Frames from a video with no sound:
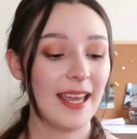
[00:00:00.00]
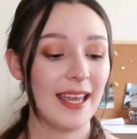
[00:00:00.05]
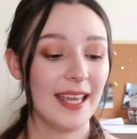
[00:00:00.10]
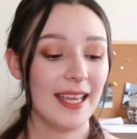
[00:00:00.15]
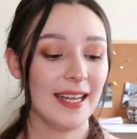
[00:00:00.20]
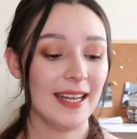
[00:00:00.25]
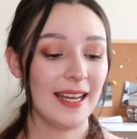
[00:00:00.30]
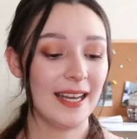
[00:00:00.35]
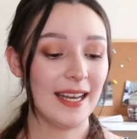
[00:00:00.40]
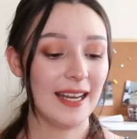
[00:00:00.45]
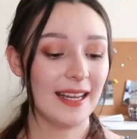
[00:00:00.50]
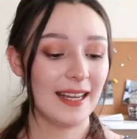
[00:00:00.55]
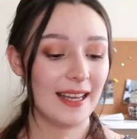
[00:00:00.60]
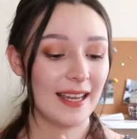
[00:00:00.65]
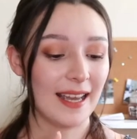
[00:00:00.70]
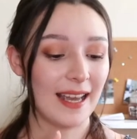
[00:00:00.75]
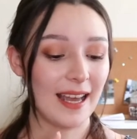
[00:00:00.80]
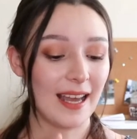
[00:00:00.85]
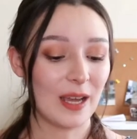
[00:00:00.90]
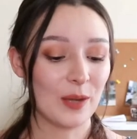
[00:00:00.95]
and
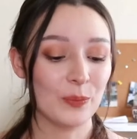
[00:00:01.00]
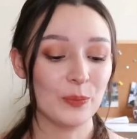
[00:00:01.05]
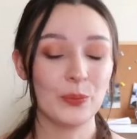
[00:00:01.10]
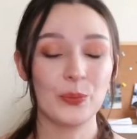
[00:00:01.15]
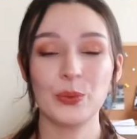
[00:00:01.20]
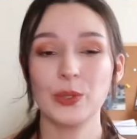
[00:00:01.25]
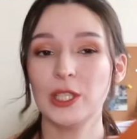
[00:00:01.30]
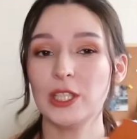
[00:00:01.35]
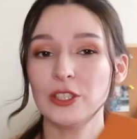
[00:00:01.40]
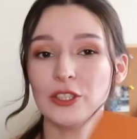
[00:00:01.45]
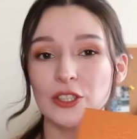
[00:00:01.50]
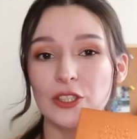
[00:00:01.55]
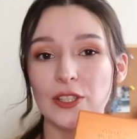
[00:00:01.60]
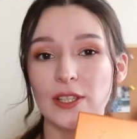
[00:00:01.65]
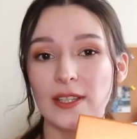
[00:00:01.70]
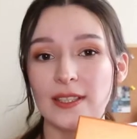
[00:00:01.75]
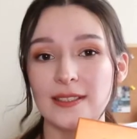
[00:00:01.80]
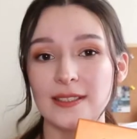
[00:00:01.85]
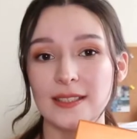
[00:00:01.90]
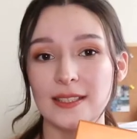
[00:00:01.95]
I'm pretty
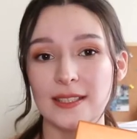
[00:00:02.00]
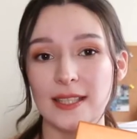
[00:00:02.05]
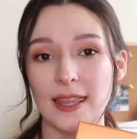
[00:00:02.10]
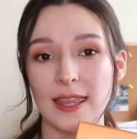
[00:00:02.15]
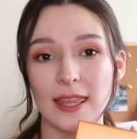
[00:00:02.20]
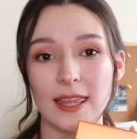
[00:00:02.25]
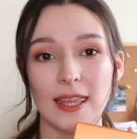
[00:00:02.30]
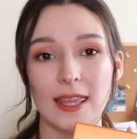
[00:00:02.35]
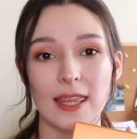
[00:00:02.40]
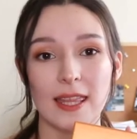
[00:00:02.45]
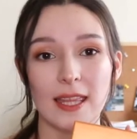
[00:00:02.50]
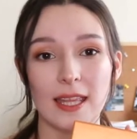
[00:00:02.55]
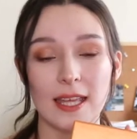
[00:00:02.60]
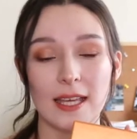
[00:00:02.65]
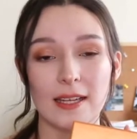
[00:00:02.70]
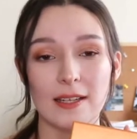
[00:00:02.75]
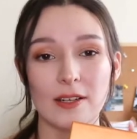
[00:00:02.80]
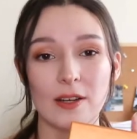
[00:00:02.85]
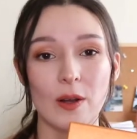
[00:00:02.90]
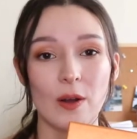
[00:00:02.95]
sure this is
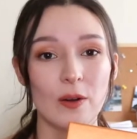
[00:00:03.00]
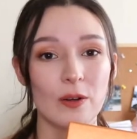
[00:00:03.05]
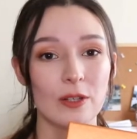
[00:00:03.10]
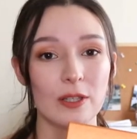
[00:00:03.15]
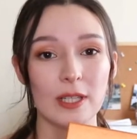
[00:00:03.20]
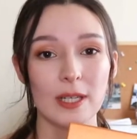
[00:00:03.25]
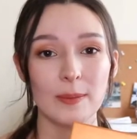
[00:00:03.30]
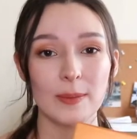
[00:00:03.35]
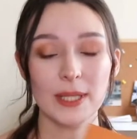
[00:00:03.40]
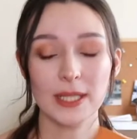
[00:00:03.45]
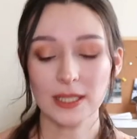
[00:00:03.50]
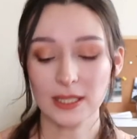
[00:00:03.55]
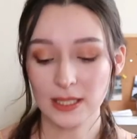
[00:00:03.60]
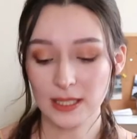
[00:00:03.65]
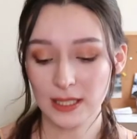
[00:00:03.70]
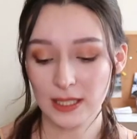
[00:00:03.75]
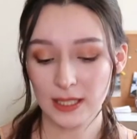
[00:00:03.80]
their ornament